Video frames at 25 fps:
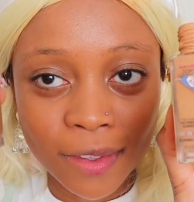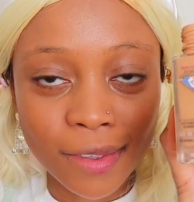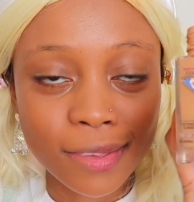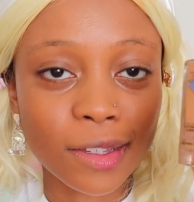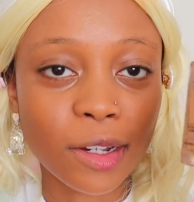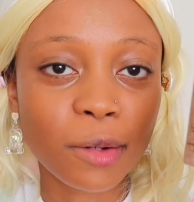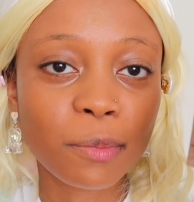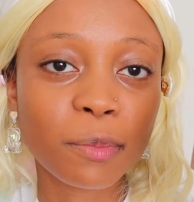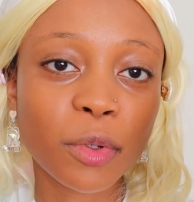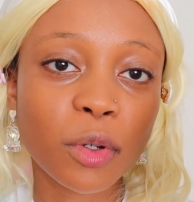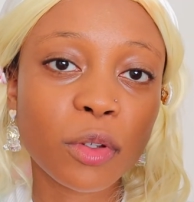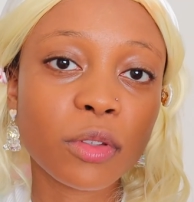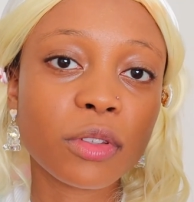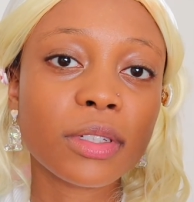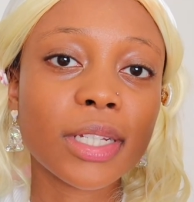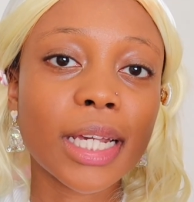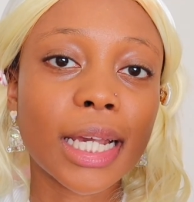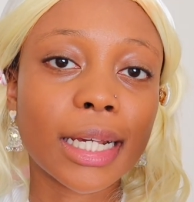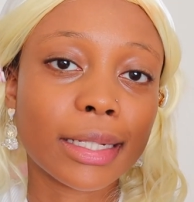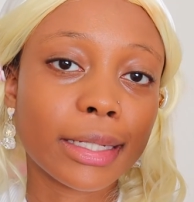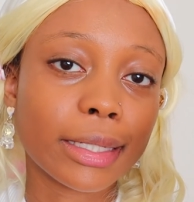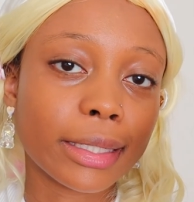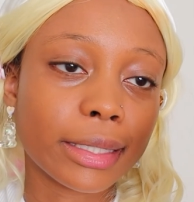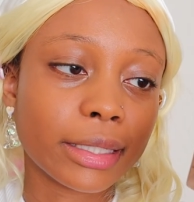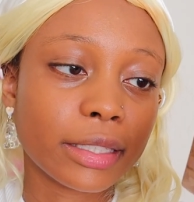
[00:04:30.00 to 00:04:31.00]
They're both
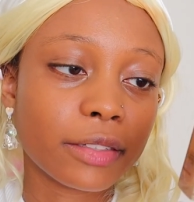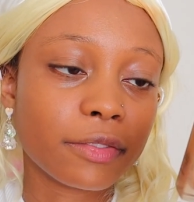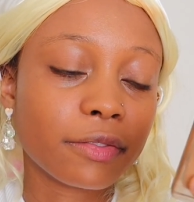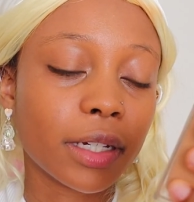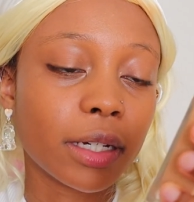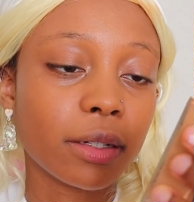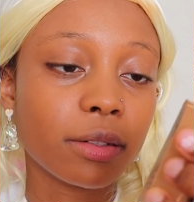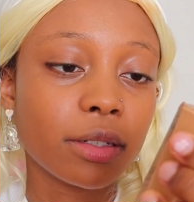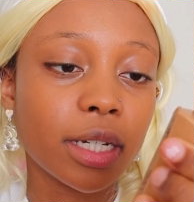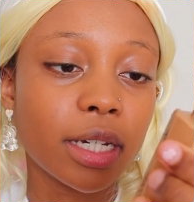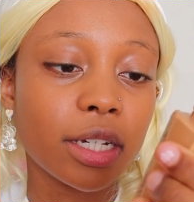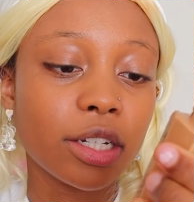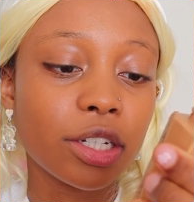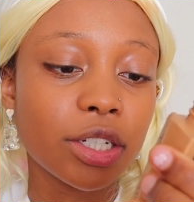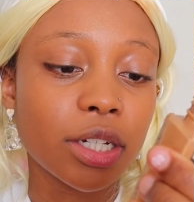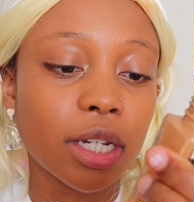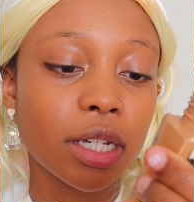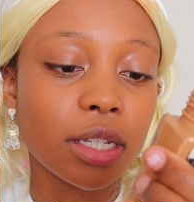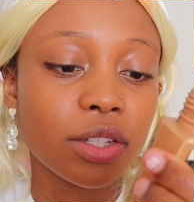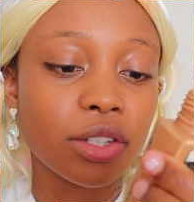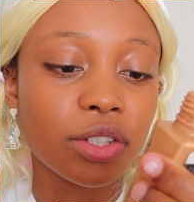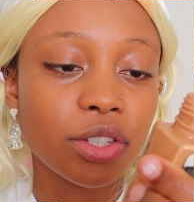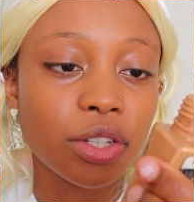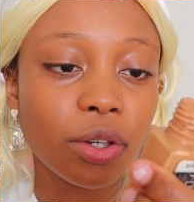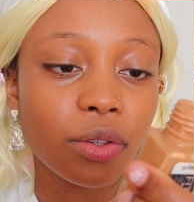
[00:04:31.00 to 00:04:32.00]
technically
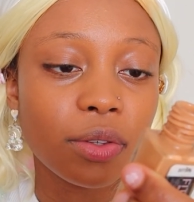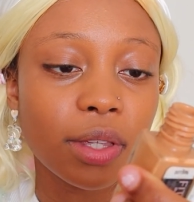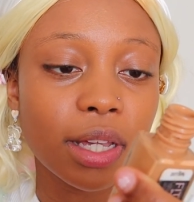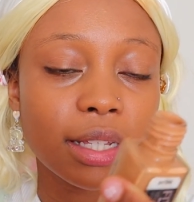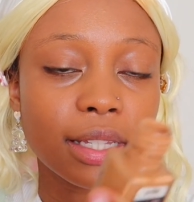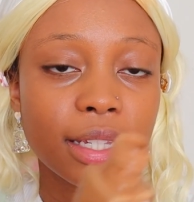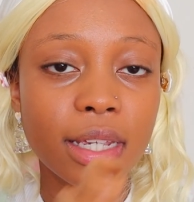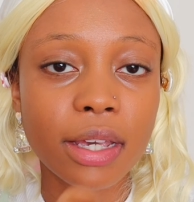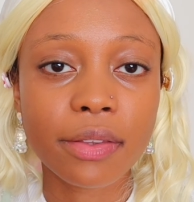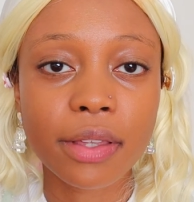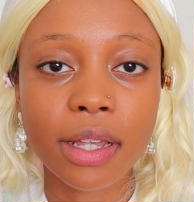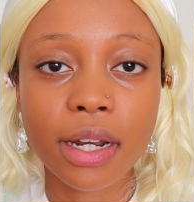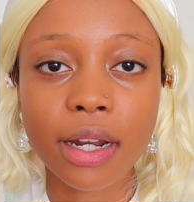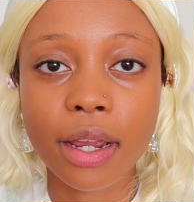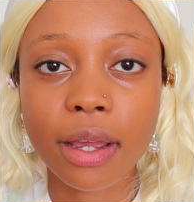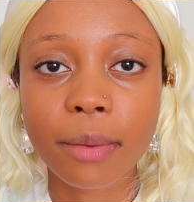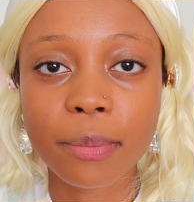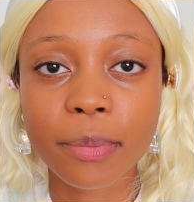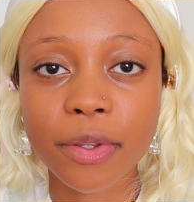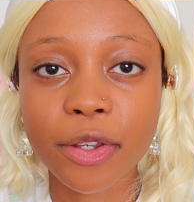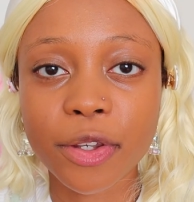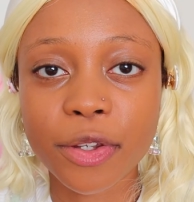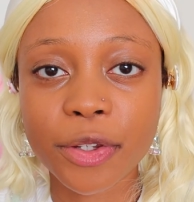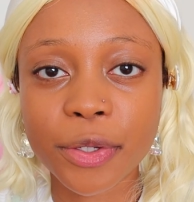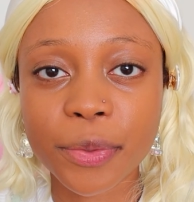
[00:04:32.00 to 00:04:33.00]
foundation, so that's how that
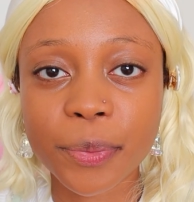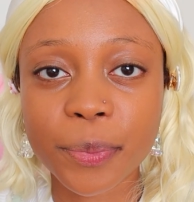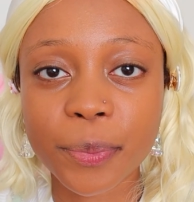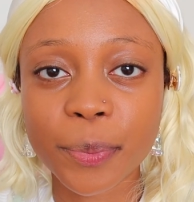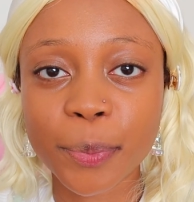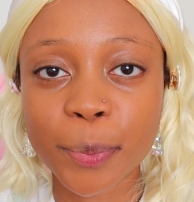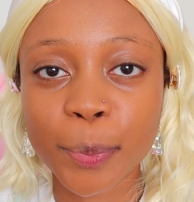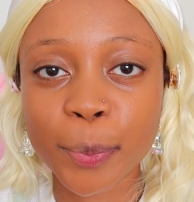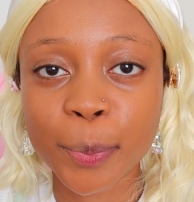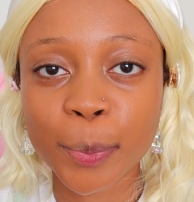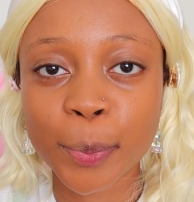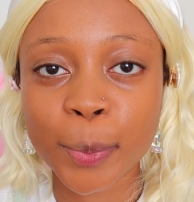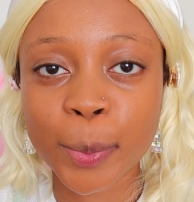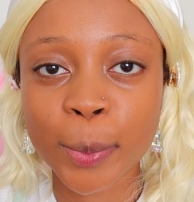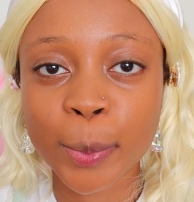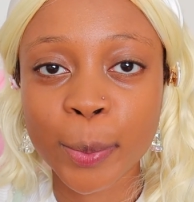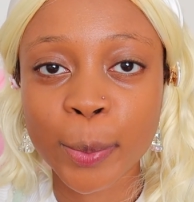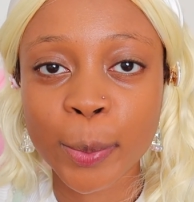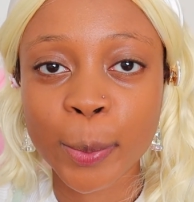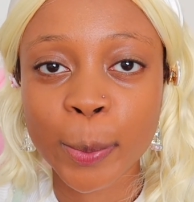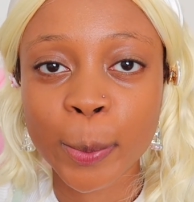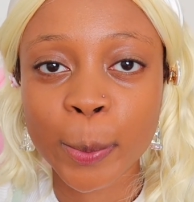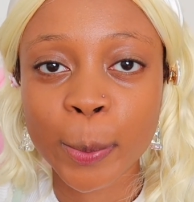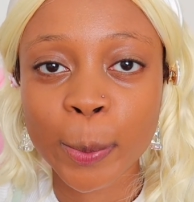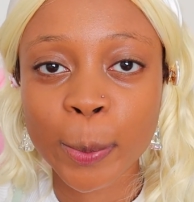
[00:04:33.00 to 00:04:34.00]
happened.
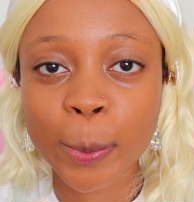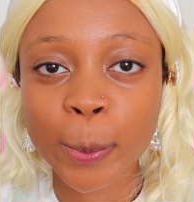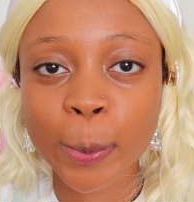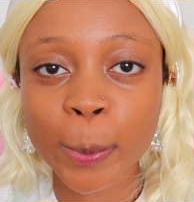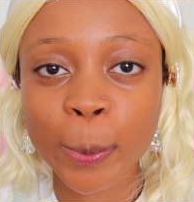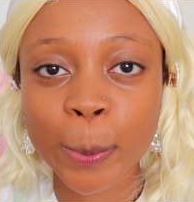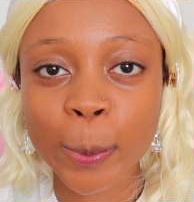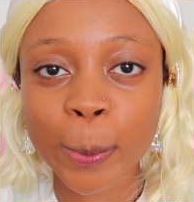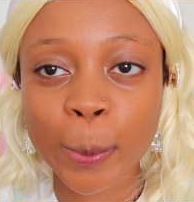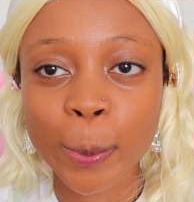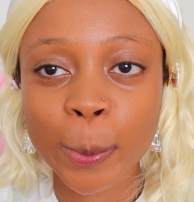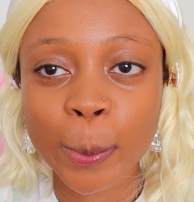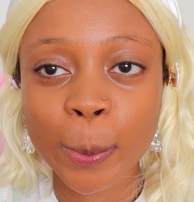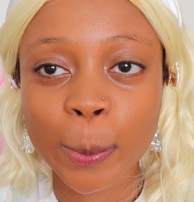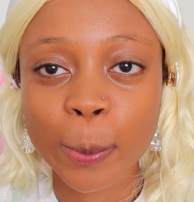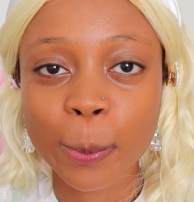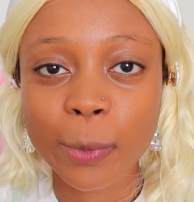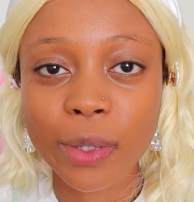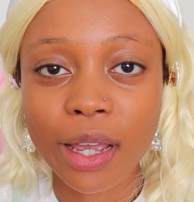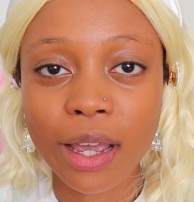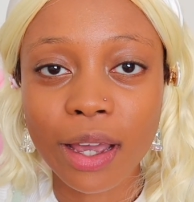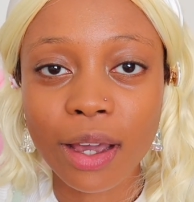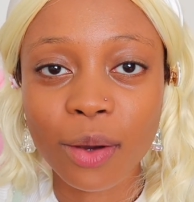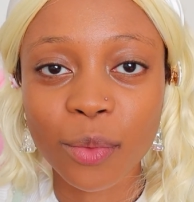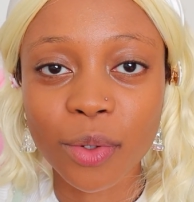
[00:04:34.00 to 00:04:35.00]

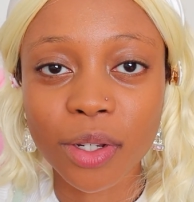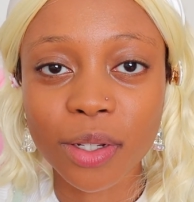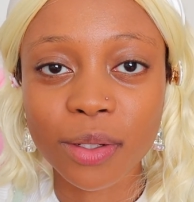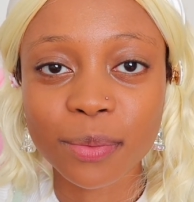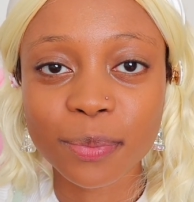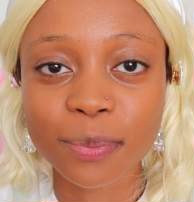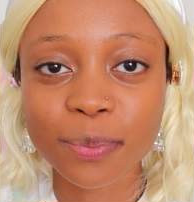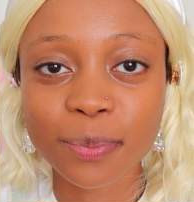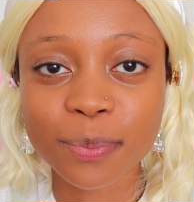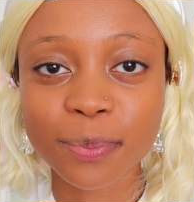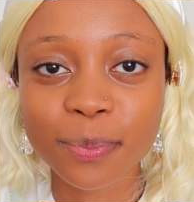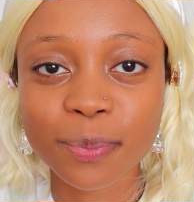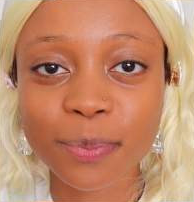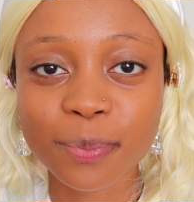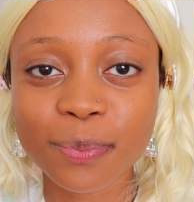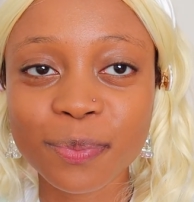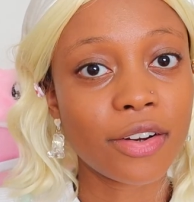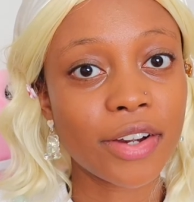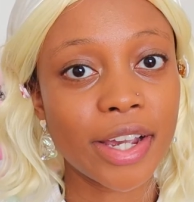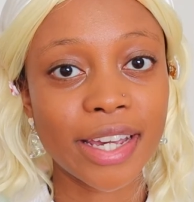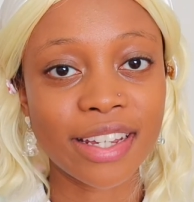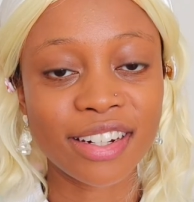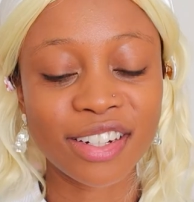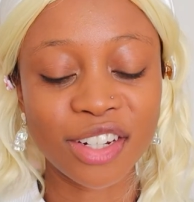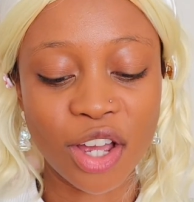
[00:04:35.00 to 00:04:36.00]
Ah well. All
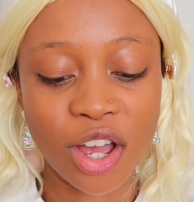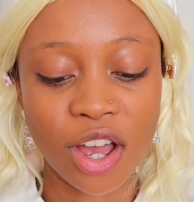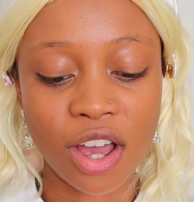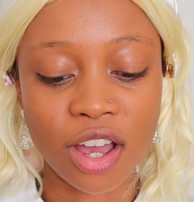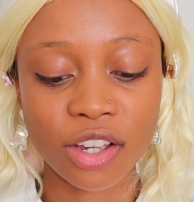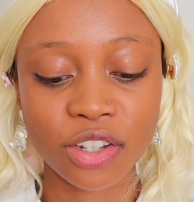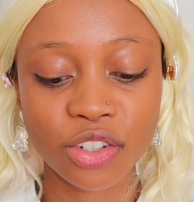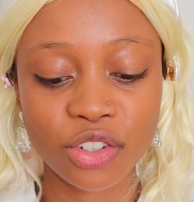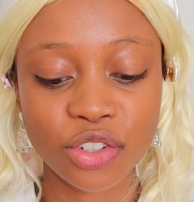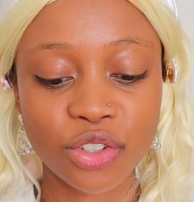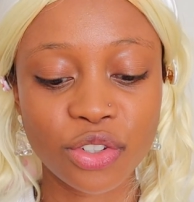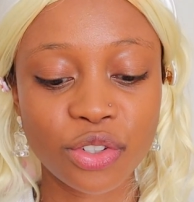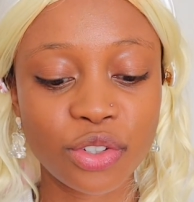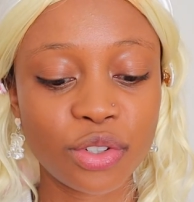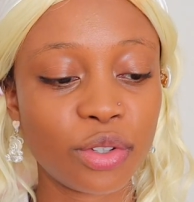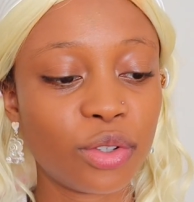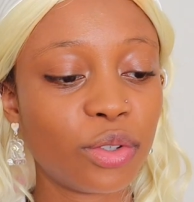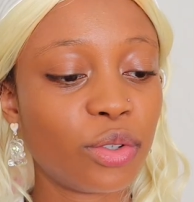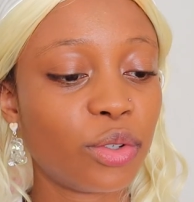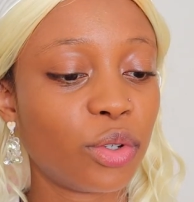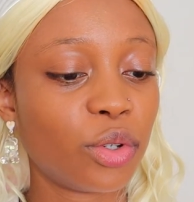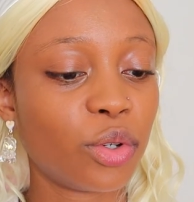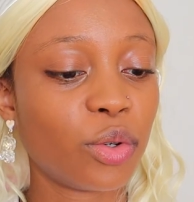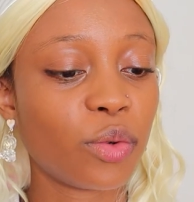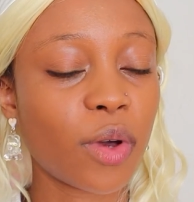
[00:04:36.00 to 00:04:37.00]
right, on
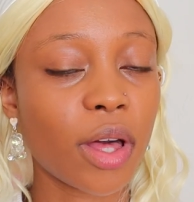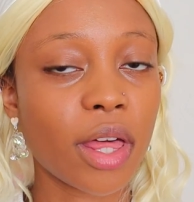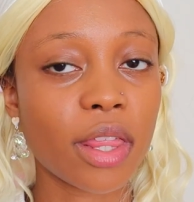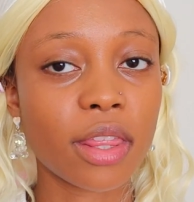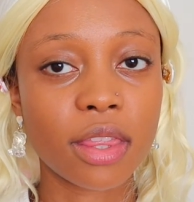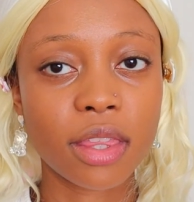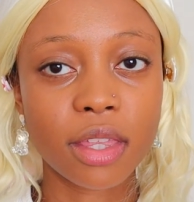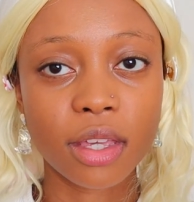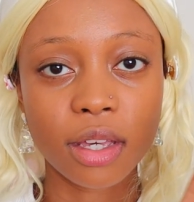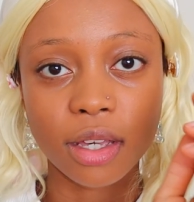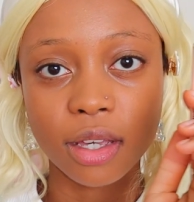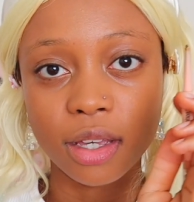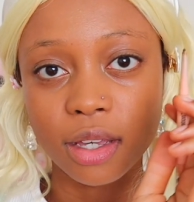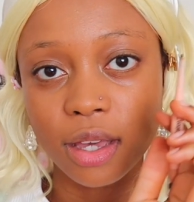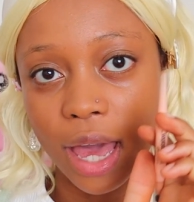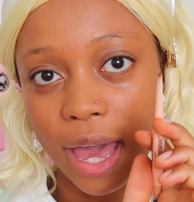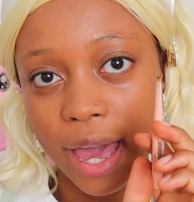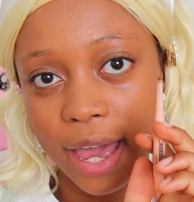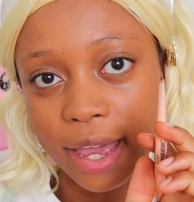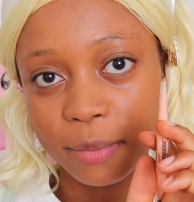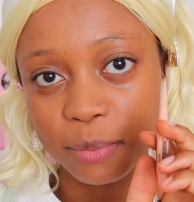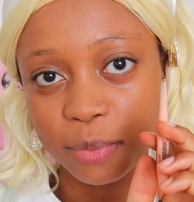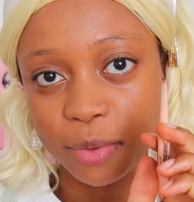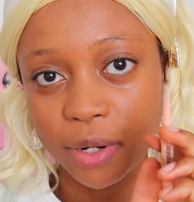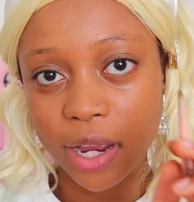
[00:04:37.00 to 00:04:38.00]
to the
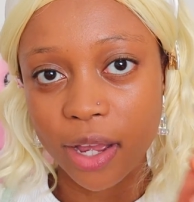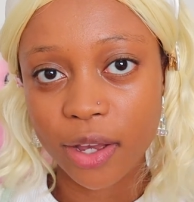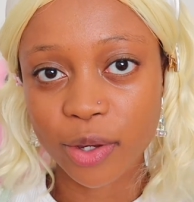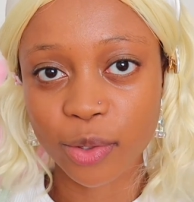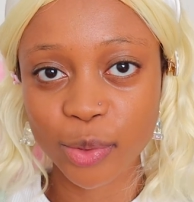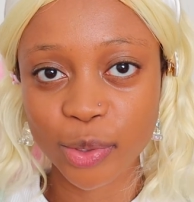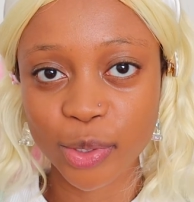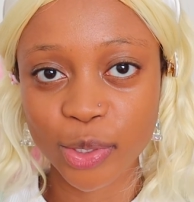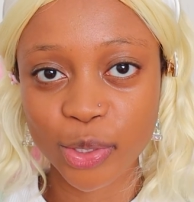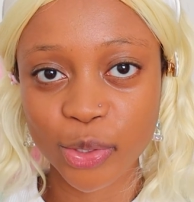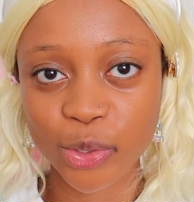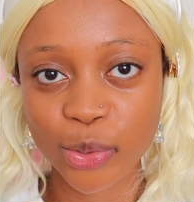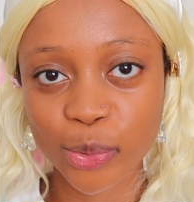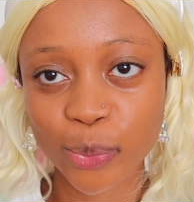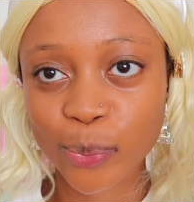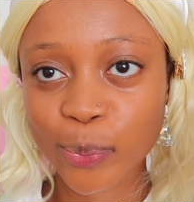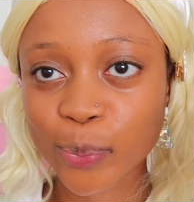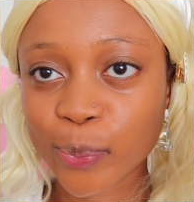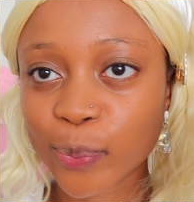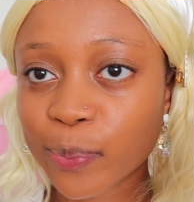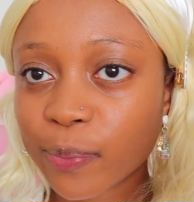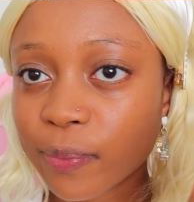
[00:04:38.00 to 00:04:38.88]
eyebrows.